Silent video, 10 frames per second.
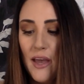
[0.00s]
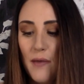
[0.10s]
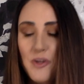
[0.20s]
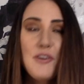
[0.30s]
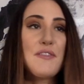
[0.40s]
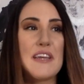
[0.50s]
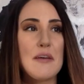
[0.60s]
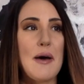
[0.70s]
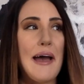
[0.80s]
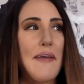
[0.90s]
I want you to think
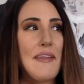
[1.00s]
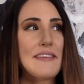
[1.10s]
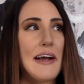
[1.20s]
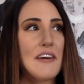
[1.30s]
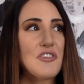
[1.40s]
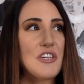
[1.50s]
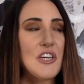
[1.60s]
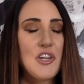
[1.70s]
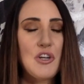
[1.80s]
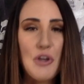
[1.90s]
about how that's
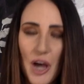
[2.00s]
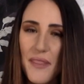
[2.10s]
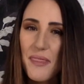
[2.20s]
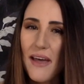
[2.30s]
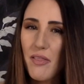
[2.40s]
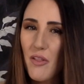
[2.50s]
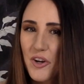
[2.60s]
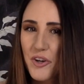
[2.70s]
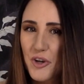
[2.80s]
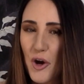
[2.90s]
actually not that
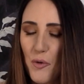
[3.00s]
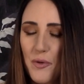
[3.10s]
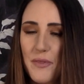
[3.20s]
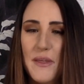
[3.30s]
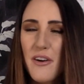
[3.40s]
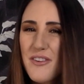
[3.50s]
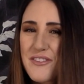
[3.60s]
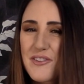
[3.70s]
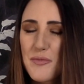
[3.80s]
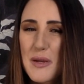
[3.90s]
long ago. There are
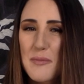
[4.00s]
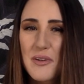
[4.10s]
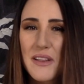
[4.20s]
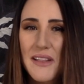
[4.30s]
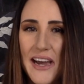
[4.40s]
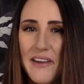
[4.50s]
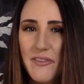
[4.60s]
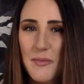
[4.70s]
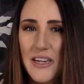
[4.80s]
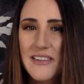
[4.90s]
still people alive
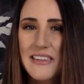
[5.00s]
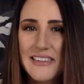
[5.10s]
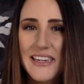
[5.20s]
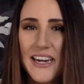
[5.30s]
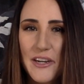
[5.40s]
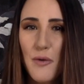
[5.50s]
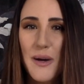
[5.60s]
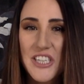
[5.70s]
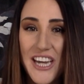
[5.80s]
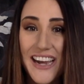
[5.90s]
from 1910. I know,
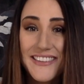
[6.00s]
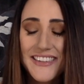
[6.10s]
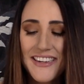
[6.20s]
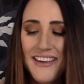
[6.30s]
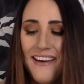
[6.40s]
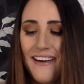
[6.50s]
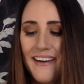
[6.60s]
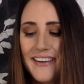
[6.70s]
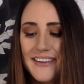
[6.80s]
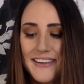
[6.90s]
I checked.
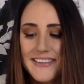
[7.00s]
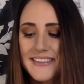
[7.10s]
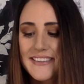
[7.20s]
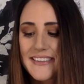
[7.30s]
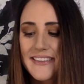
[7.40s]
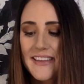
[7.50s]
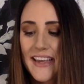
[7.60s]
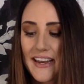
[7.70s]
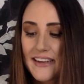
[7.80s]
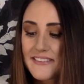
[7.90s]
In 1910, they
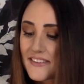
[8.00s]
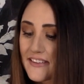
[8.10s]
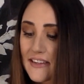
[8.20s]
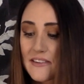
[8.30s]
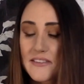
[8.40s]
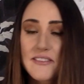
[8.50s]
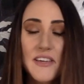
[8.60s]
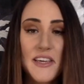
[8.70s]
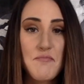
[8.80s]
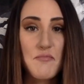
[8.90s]
had
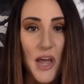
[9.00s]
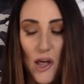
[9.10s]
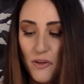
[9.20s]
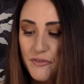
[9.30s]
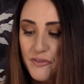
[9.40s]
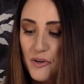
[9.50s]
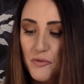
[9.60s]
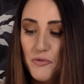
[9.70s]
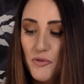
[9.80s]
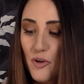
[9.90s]
escalators,
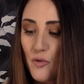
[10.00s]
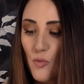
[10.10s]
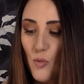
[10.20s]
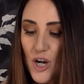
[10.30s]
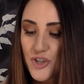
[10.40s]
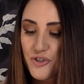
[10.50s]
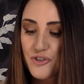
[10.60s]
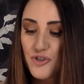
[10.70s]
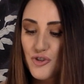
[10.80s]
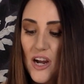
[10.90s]
telephones, washers
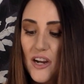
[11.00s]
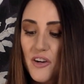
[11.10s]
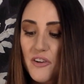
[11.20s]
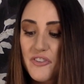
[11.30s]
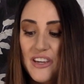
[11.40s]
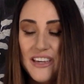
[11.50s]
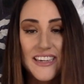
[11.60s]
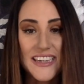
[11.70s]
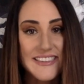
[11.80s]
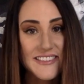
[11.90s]
and dryers,
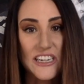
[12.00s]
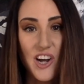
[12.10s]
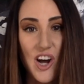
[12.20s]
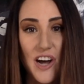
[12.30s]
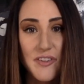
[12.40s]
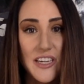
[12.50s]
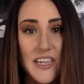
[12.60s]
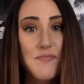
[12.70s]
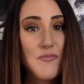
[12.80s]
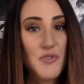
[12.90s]
instant
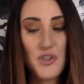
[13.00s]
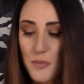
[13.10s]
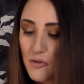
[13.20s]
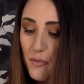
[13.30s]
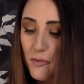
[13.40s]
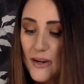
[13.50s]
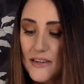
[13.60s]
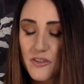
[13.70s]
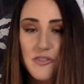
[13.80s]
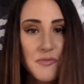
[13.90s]
coffee, disposable
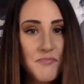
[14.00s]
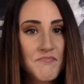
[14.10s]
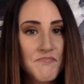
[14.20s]
razors.